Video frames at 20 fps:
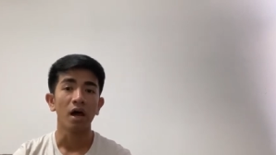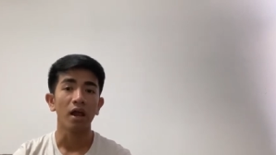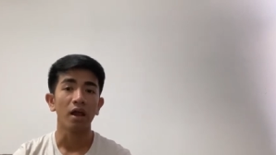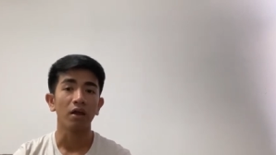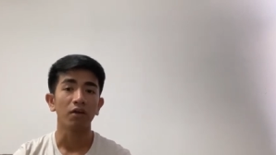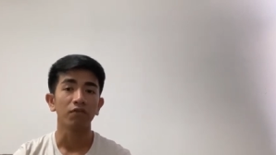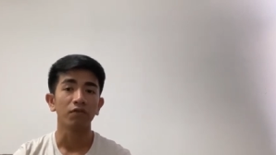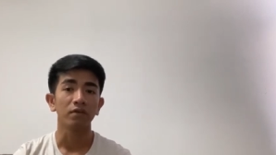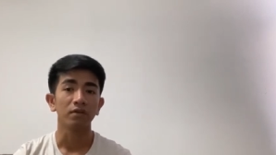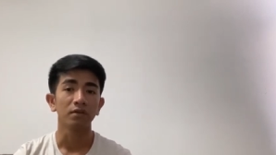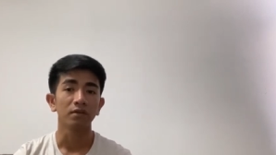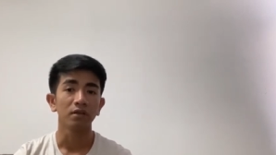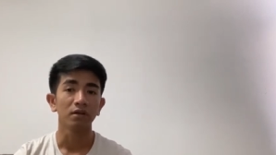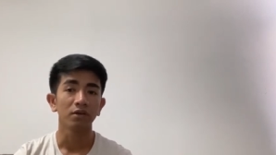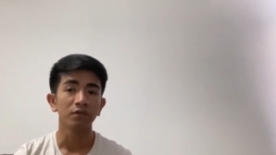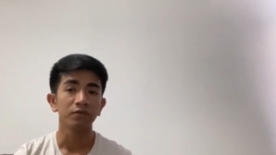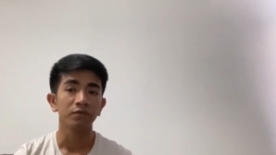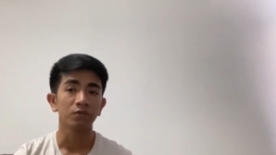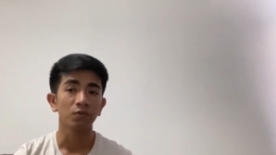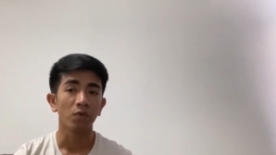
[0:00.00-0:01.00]
if the
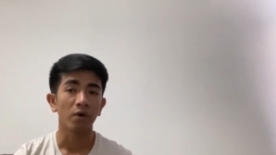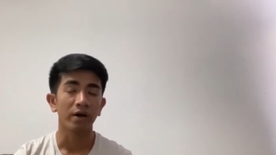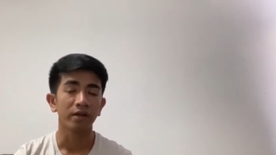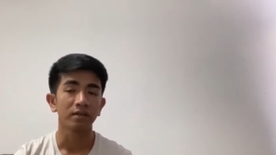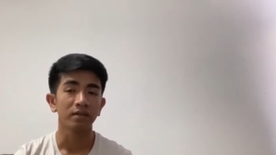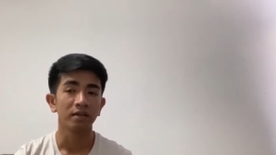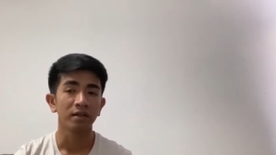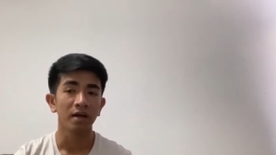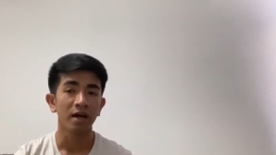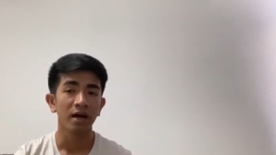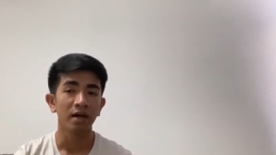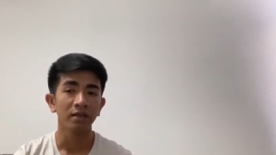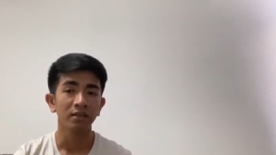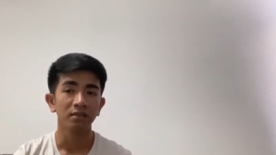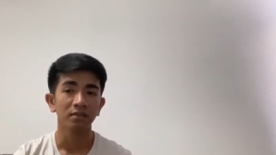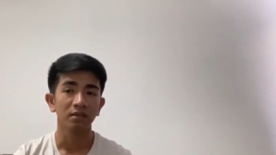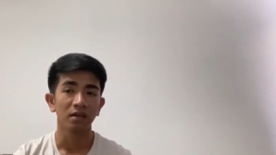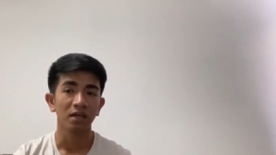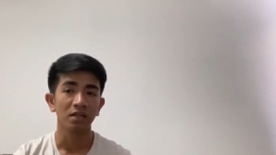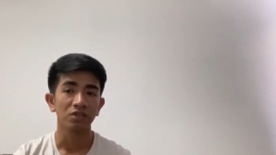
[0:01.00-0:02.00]
loved one
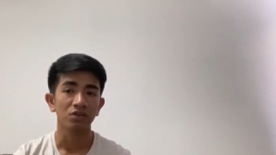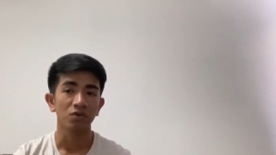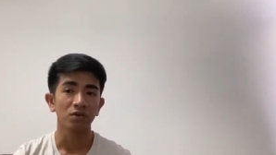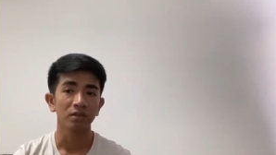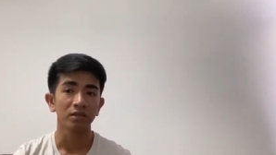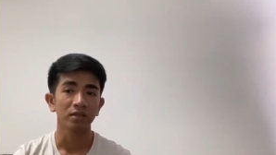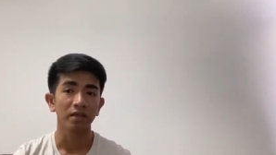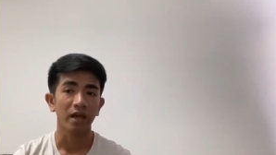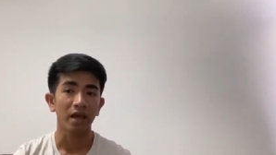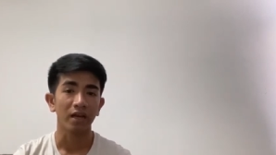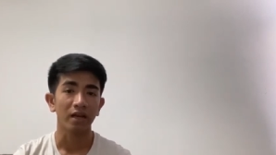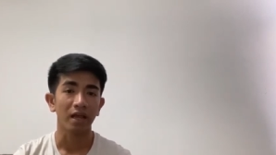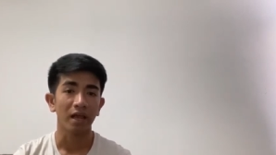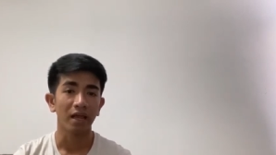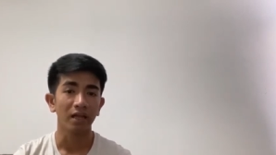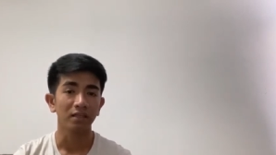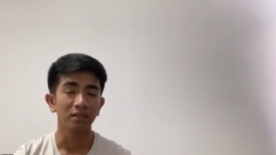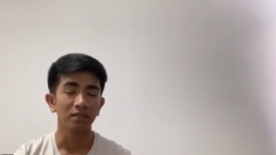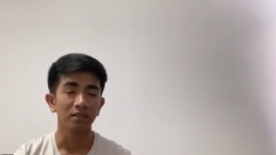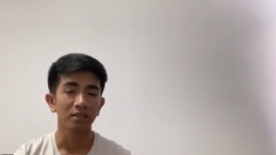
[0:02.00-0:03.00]
died naturally at
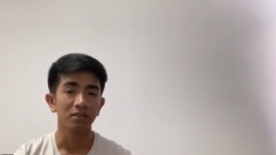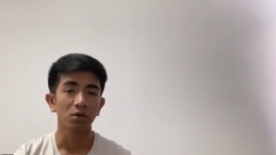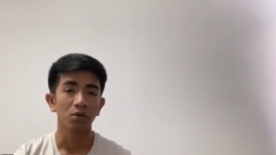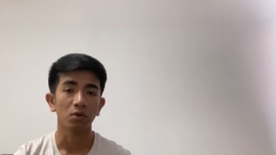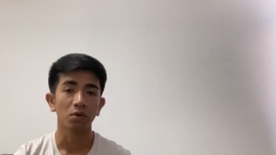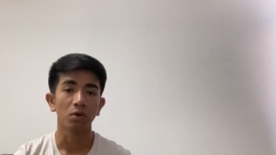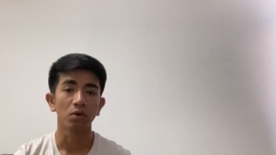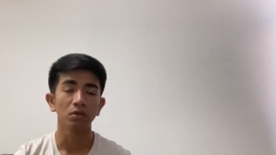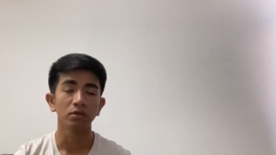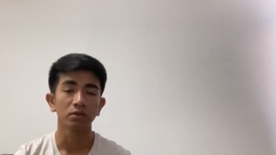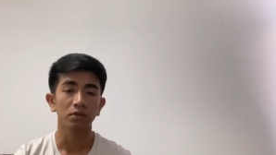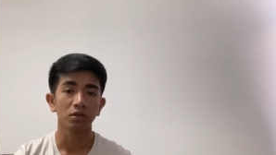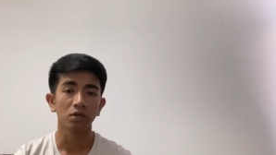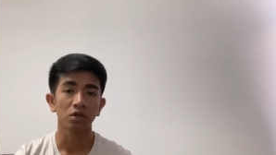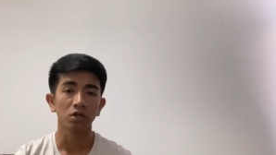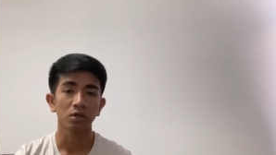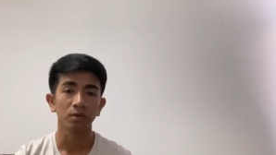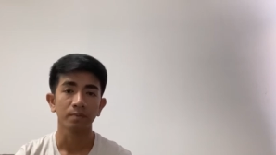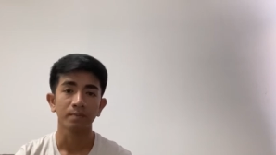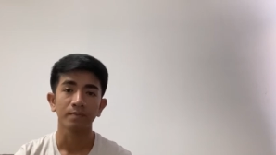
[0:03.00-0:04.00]
80 or
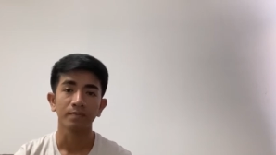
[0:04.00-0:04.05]
older,